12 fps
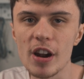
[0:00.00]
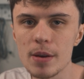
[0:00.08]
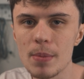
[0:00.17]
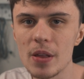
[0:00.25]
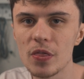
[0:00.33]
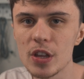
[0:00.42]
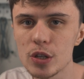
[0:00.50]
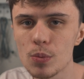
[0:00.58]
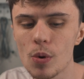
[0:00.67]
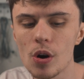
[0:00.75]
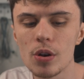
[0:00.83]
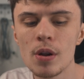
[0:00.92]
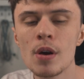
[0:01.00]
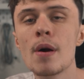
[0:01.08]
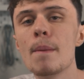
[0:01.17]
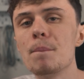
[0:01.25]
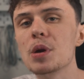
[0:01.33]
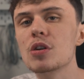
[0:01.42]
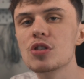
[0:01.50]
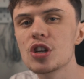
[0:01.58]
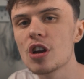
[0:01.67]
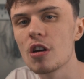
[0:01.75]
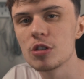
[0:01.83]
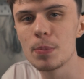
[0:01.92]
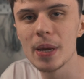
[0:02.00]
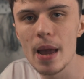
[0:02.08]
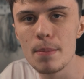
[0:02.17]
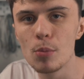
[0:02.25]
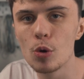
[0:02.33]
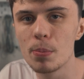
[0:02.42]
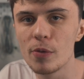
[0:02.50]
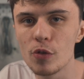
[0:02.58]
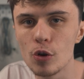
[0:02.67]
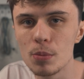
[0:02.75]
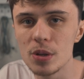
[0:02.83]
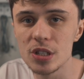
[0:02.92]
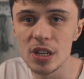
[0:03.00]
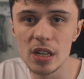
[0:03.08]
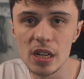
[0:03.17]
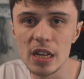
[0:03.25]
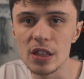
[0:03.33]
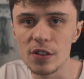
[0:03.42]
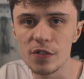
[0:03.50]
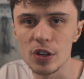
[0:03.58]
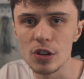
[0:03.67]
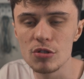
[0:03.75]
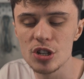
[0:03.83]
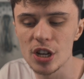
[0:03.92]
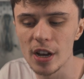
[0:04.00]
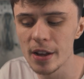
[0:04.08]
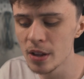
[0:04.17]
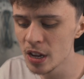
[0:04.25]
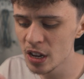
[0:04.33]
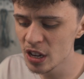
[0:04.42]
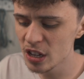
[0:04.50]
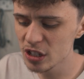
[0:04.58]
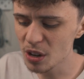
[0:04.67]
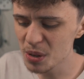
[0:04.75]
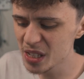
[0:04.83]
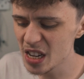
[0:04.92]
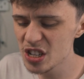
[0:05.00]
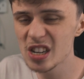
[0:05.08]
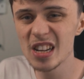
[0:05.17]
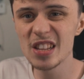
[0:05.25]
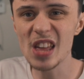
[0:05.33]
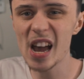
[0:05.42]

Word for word: recommend this one because you're going to be getting more performance in the future. So essentially